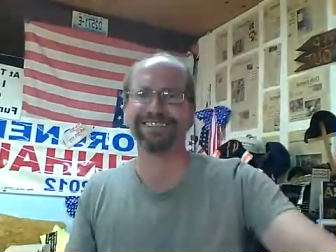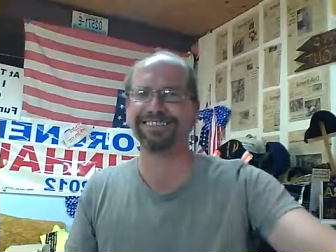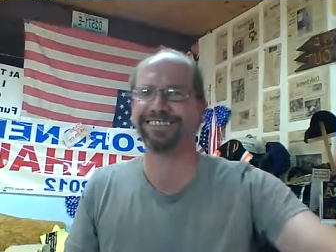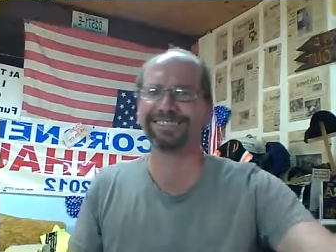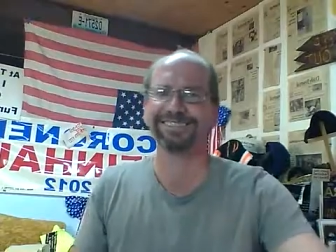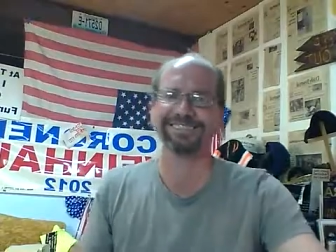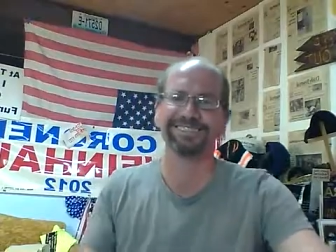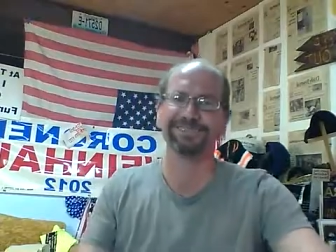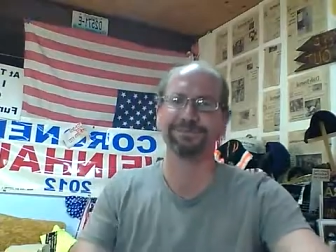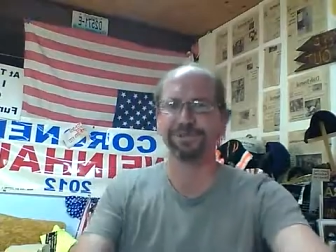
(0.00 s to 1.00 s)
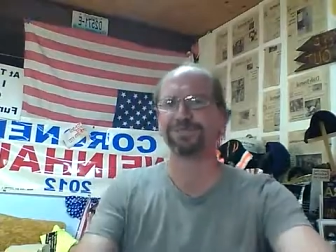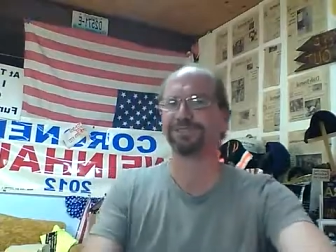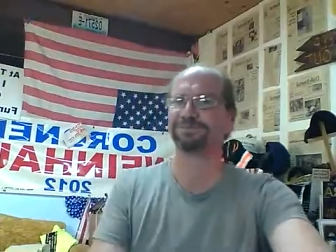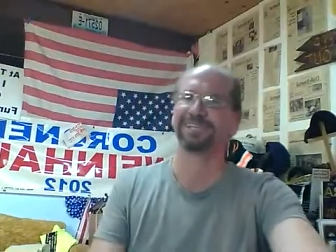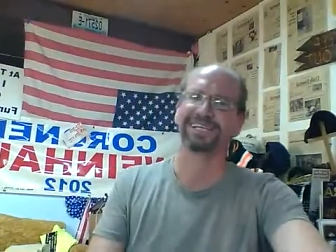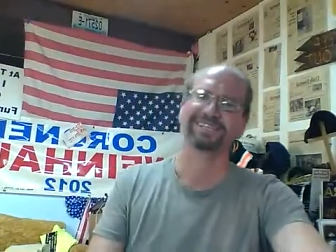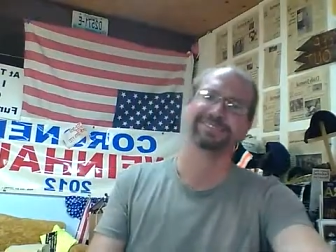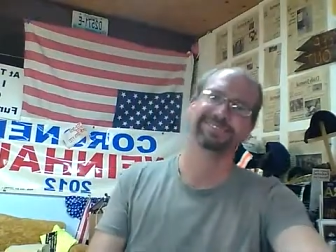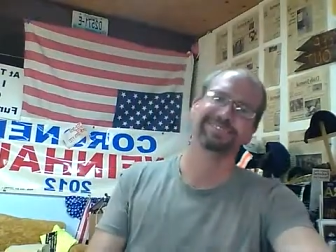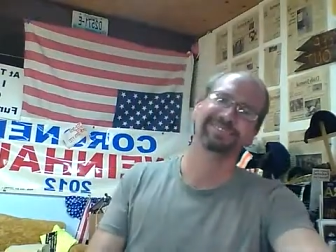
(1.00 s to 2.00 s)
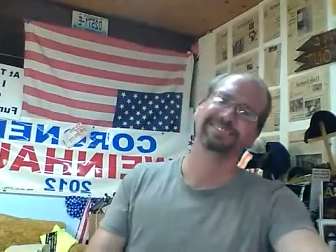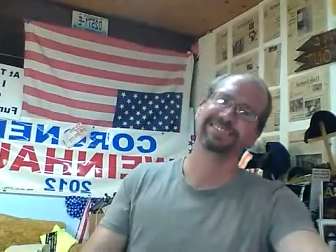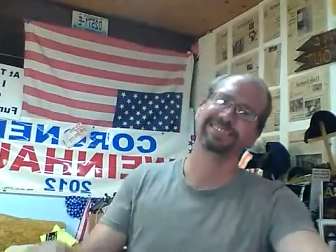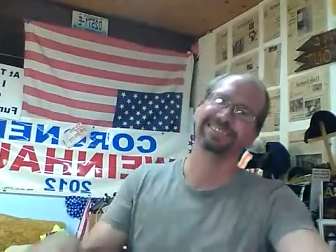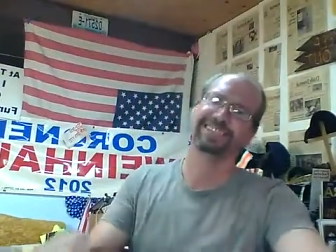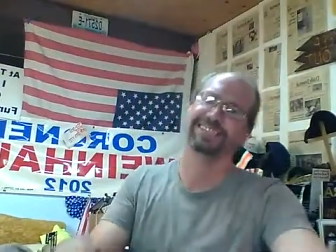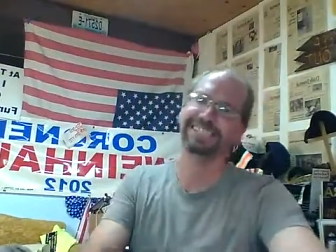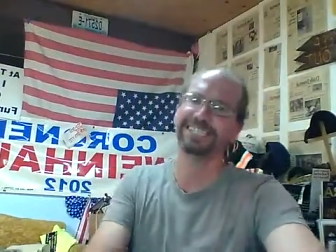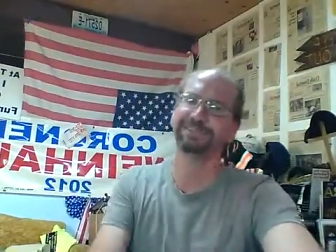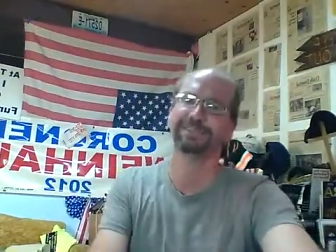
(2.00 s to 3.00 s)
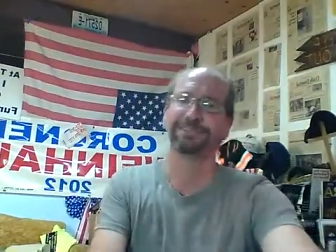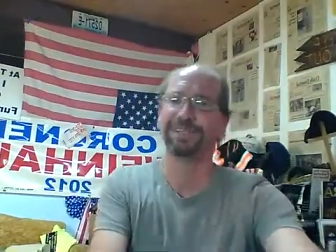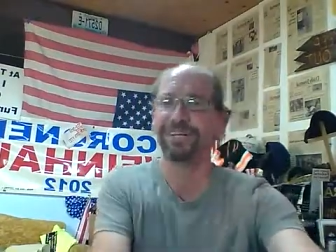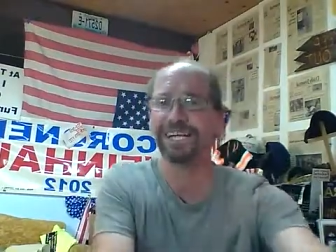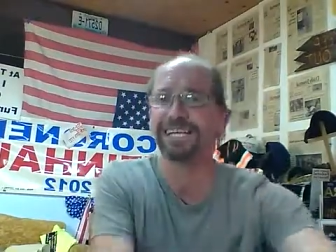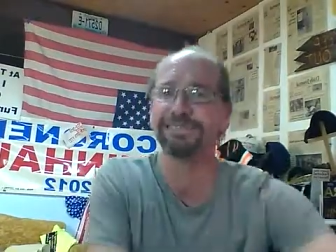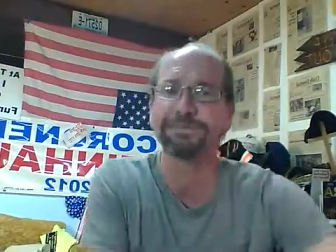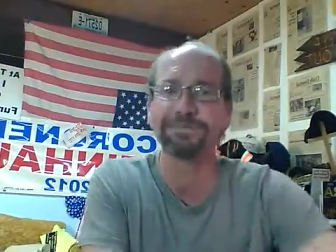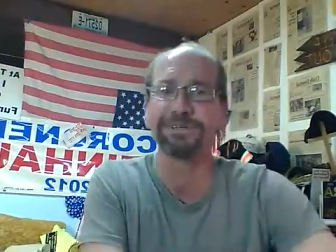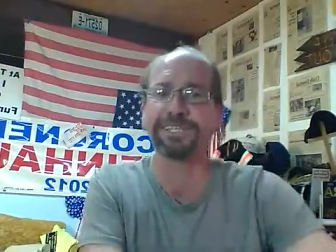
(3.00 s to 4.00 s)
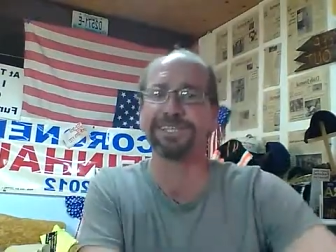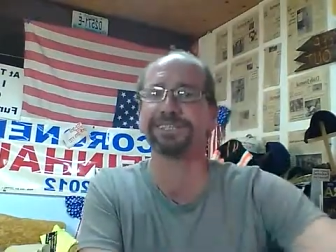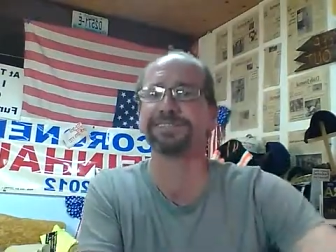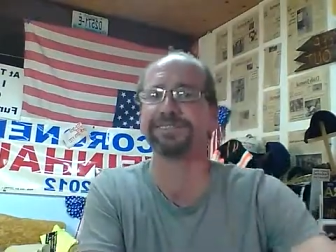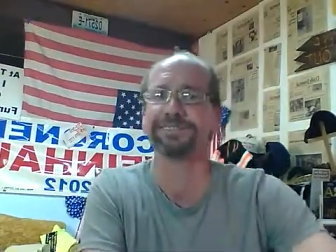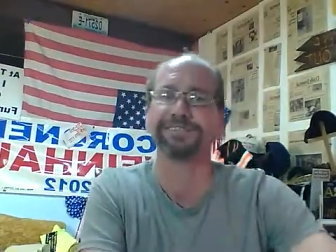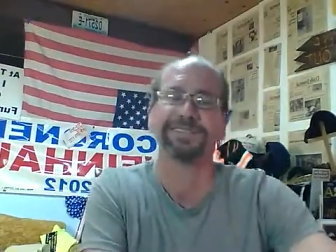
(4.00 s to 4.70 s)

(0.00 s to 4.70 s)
The Bulletinman has had to give up. You know, I had to give up 3 kids and